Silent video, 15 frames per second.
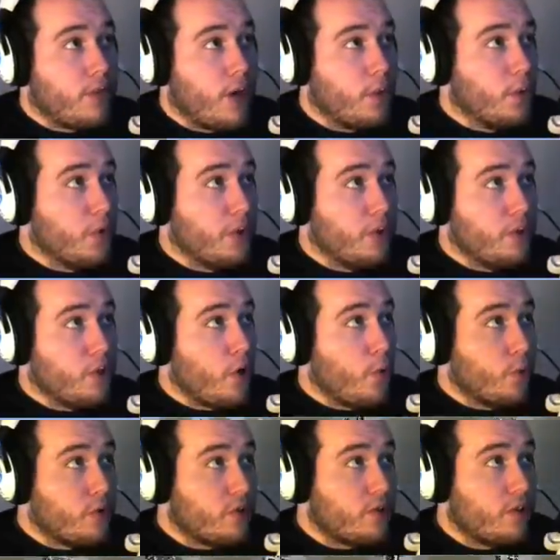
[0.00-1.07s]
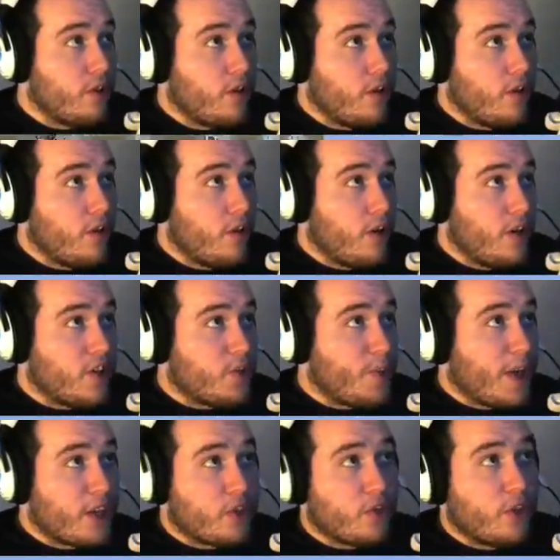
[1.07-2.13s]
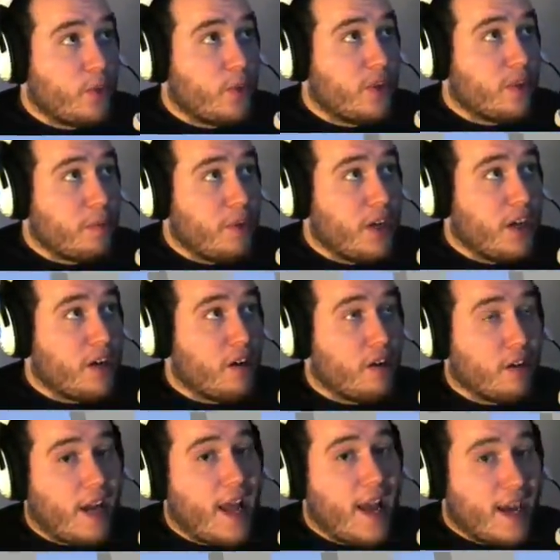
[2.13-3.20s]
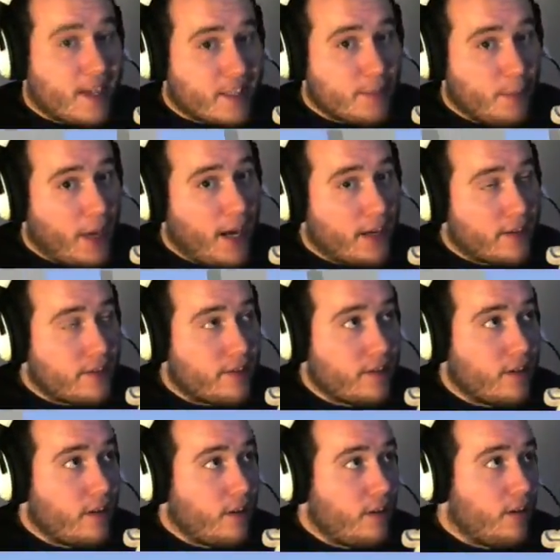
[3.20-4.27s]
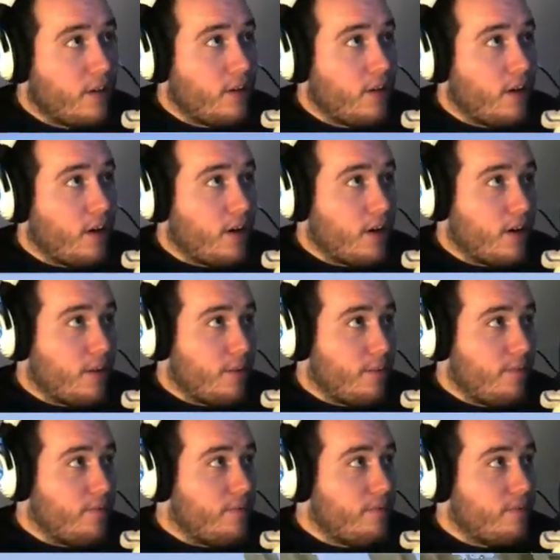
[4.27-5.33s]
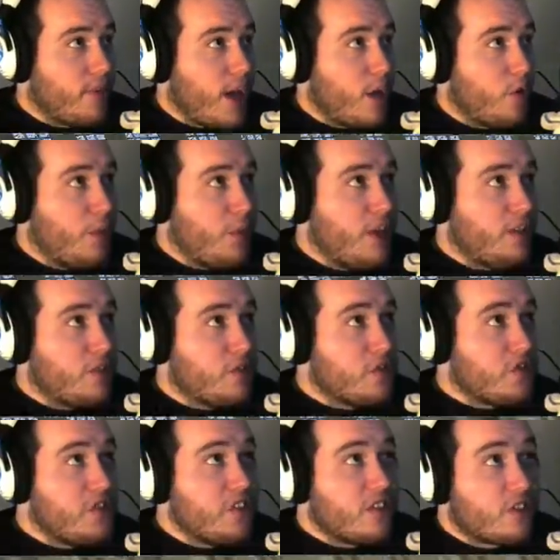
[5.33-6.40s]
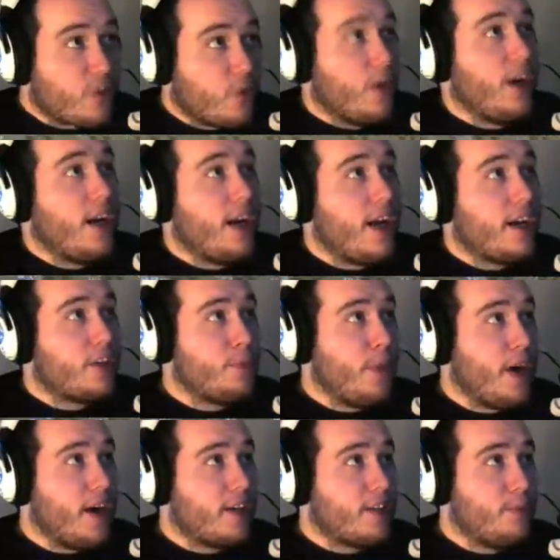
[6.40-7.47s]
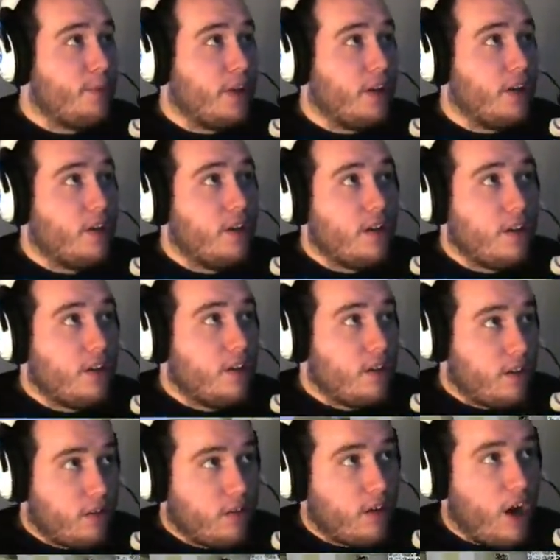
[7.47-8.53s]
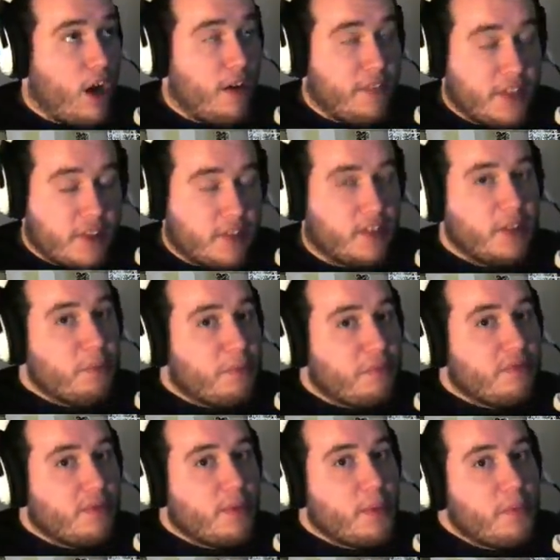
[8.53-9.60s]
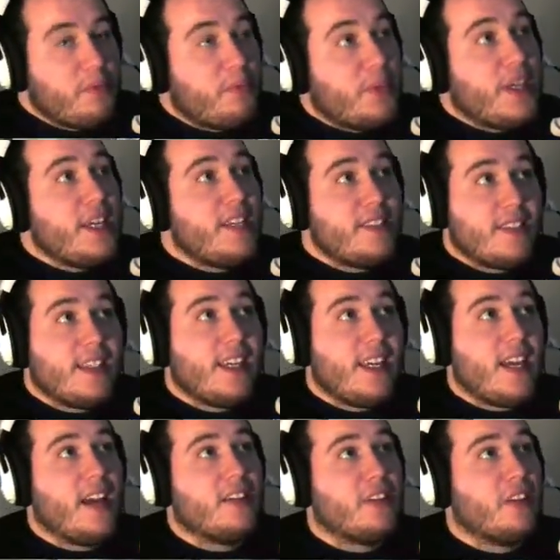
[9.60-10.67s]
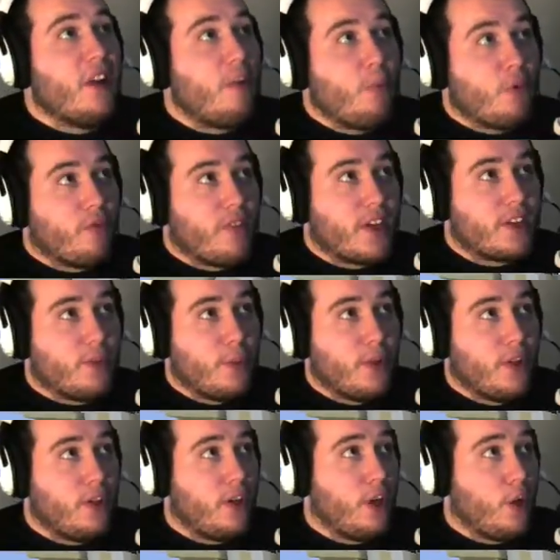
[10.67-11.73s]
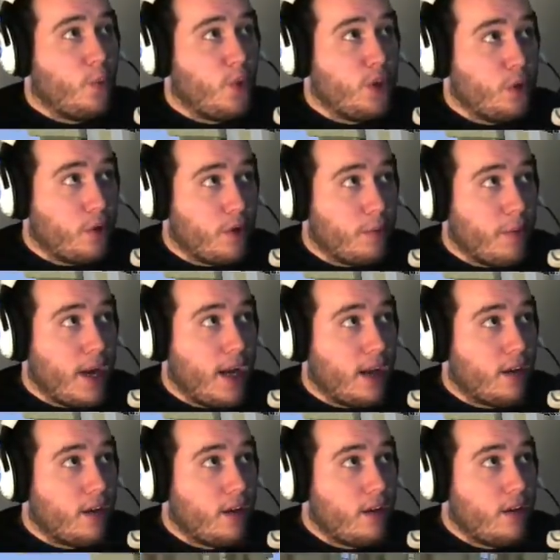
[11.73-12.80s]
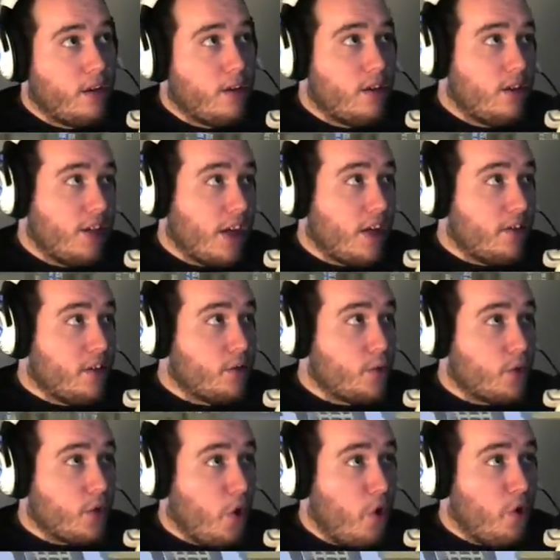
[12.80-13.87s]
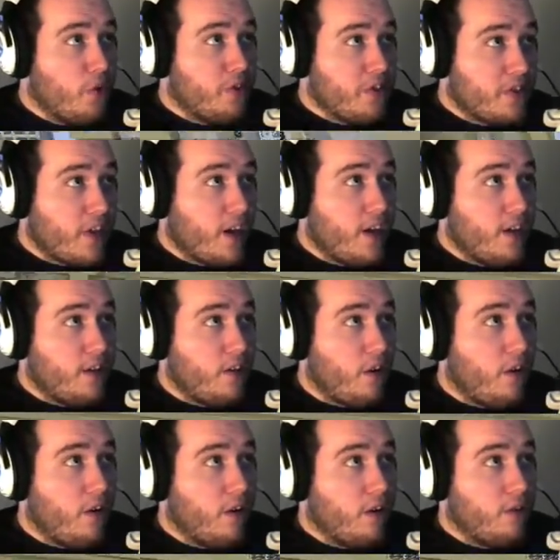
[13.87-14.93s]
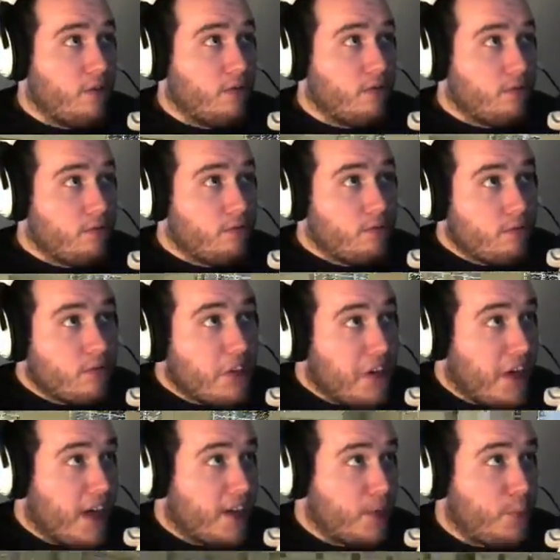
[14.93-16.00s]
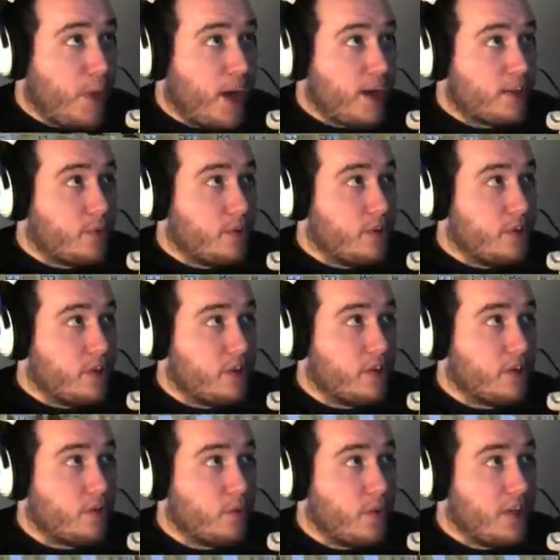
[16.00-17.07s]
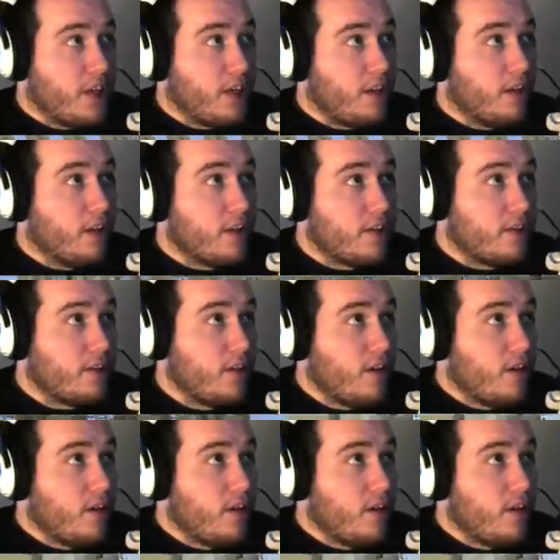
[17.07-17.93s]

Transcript: I really don't. Especially with it being on an Xbox. I mean to just discredit Xbox, but obviously PC has a lot more flexibility on what you can make. Yet this was all designed on an Xbox, which is just ridiculous.